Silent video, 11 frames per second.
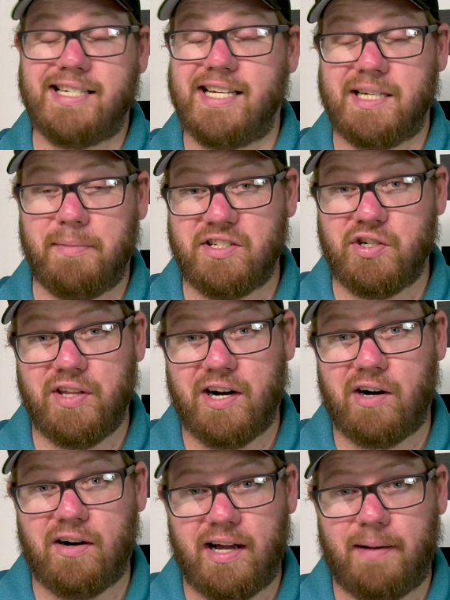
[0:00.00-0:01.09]
I sent something to
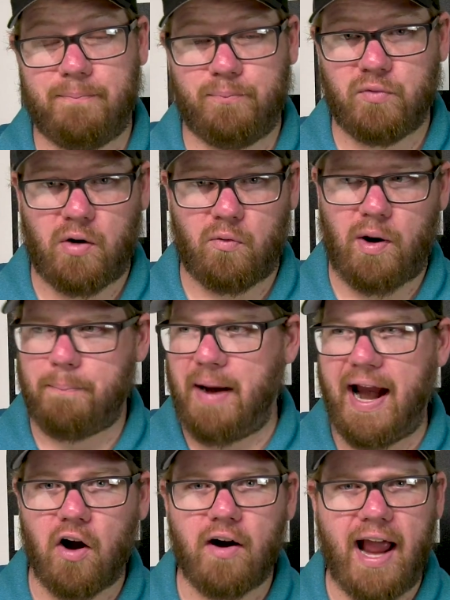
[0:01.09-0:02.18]
their um,
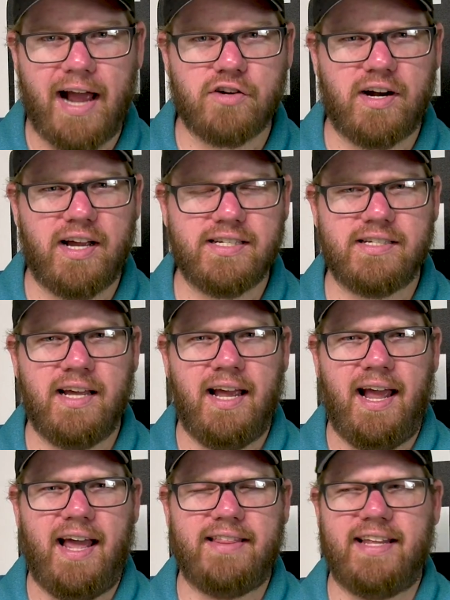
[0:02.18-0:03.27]
repair address.
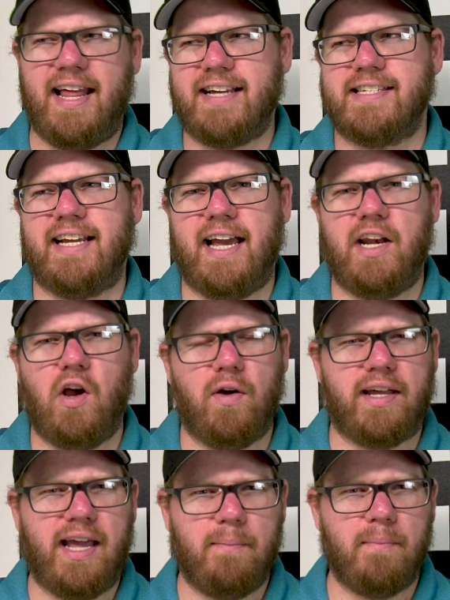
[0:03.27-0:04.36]
And the next thing I know,
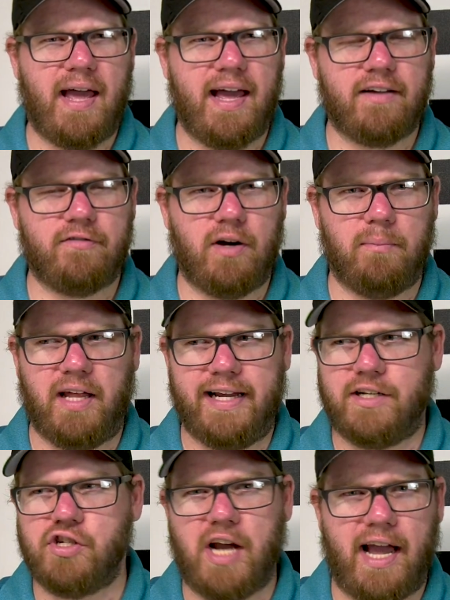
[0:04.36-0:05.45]
it came back from
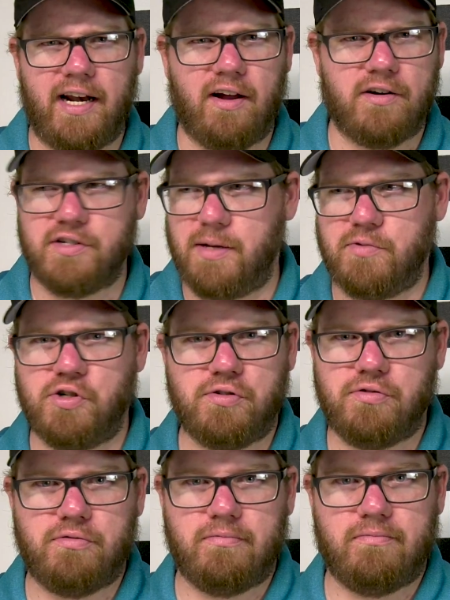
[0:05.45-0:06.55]
like China or some
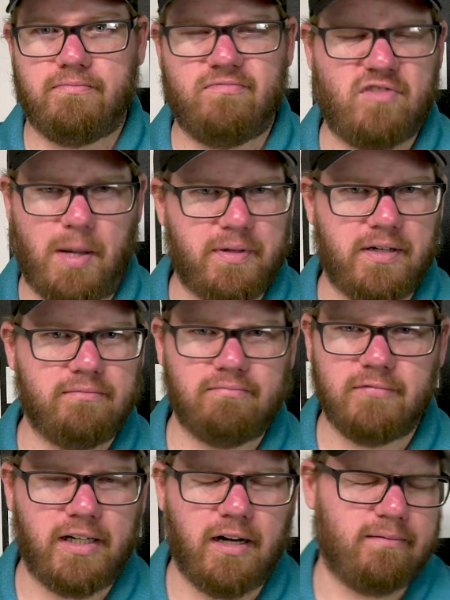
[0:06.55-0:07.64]
something,
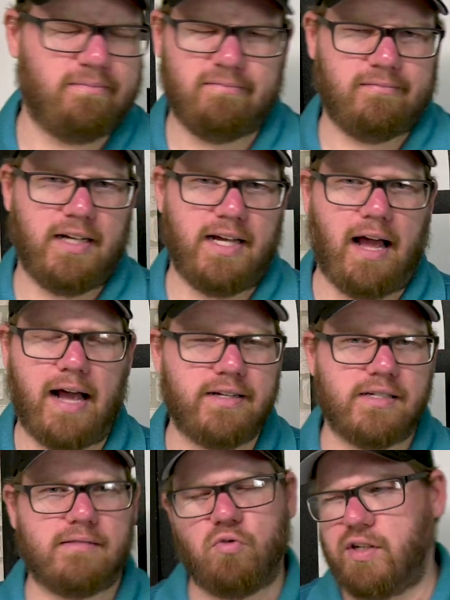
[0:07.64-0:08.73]
you know. Uh, I
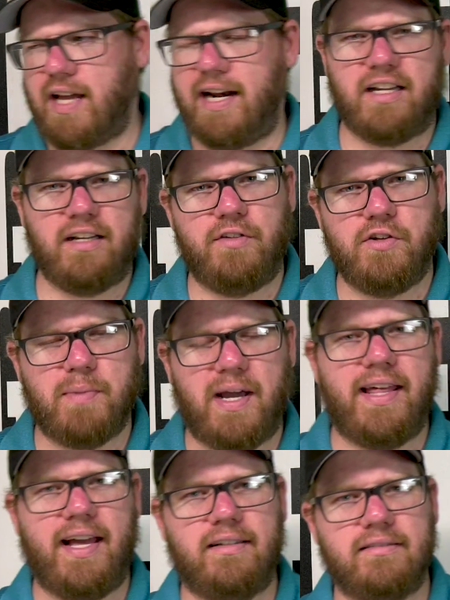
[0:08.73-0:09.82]
just was kind of confused by
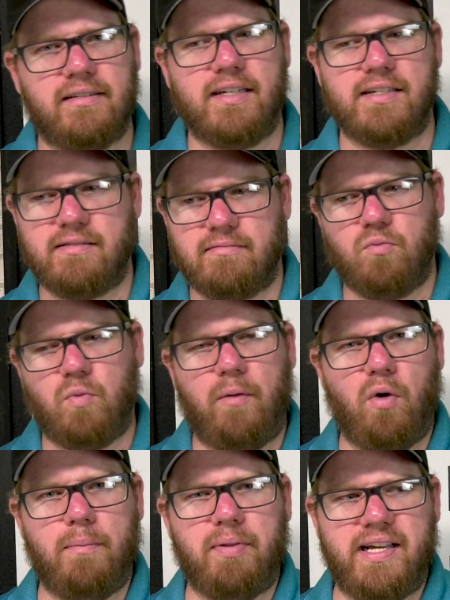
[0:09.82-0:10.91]
that because it
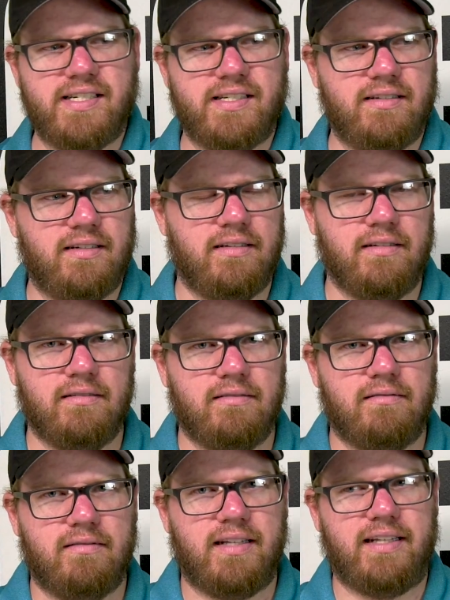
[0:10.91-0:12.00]
went one place and
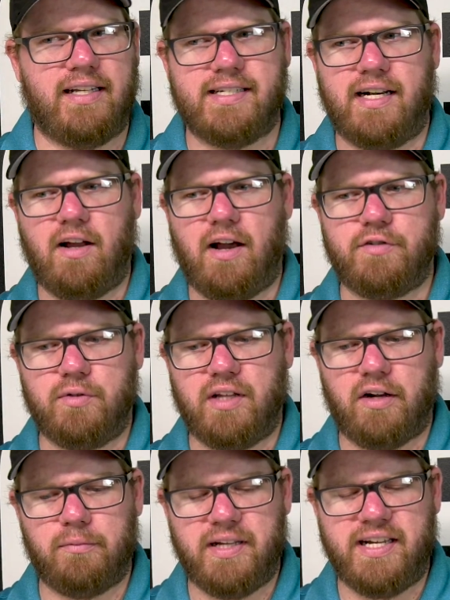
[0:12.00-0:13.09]
then they sent it off to
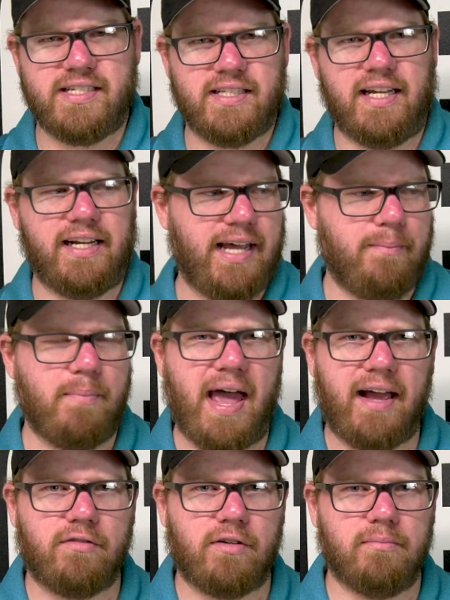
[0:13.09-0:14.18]
another place and then it came
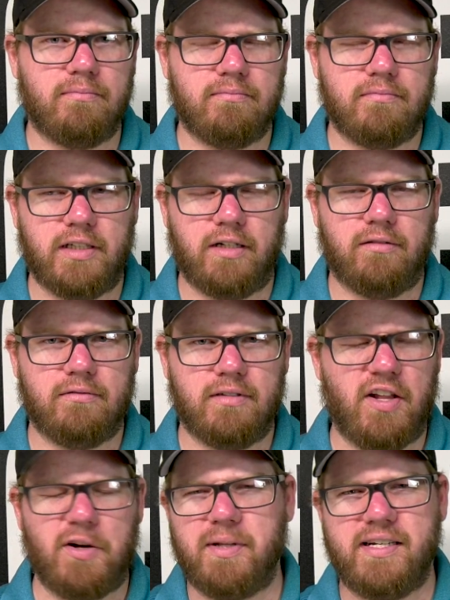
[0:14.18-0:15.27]
back from, you know,
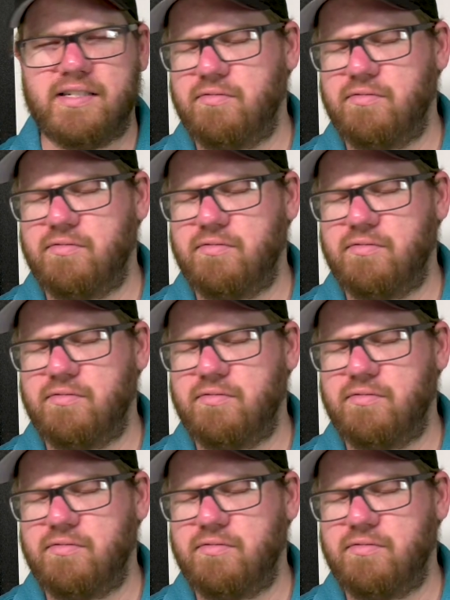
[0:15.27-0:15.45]
another place.